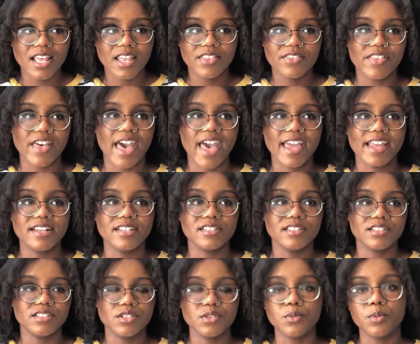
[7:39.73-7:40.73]
then
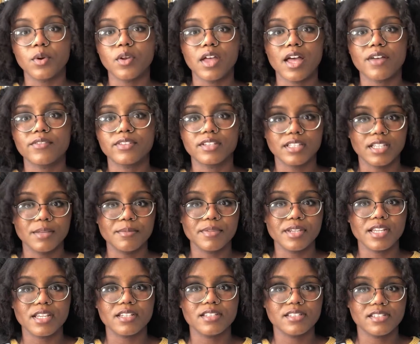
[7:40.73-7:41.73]
you will have a
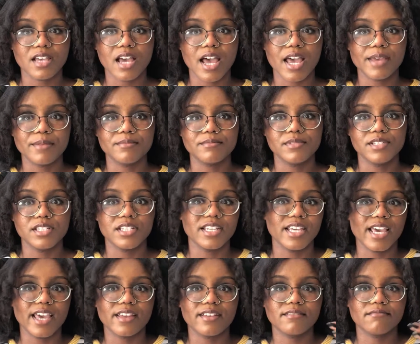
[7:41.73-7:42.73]
limited time to
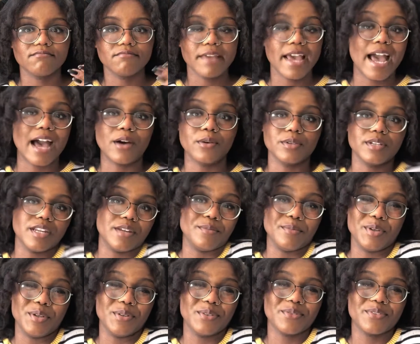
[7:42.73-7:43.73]
get out and
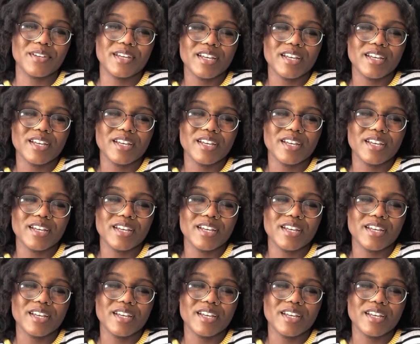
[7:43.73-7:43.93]
move.